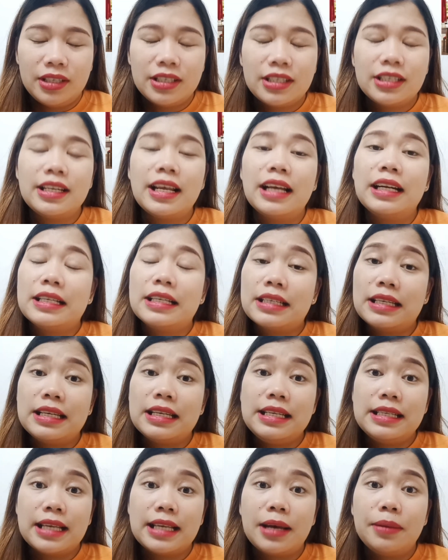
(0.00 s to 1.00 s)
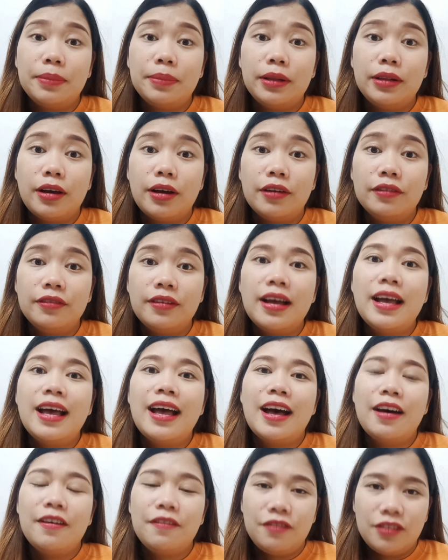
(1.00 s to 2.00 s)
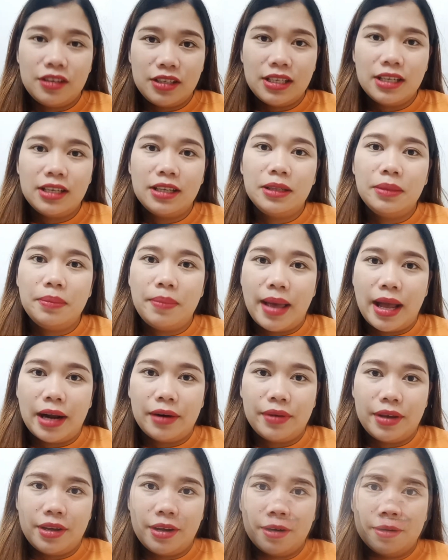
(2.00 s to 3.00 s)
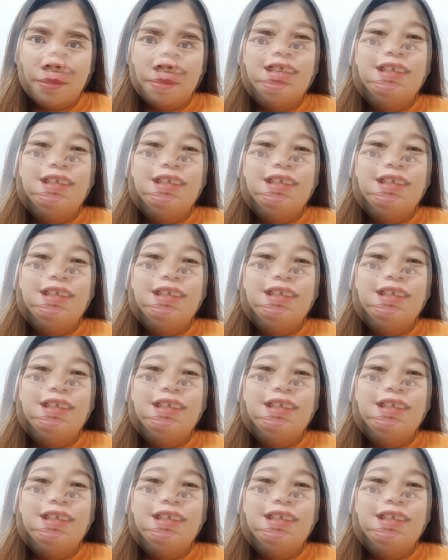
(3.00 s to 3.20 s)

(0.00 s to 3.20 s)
So that is an example of a physical barrier.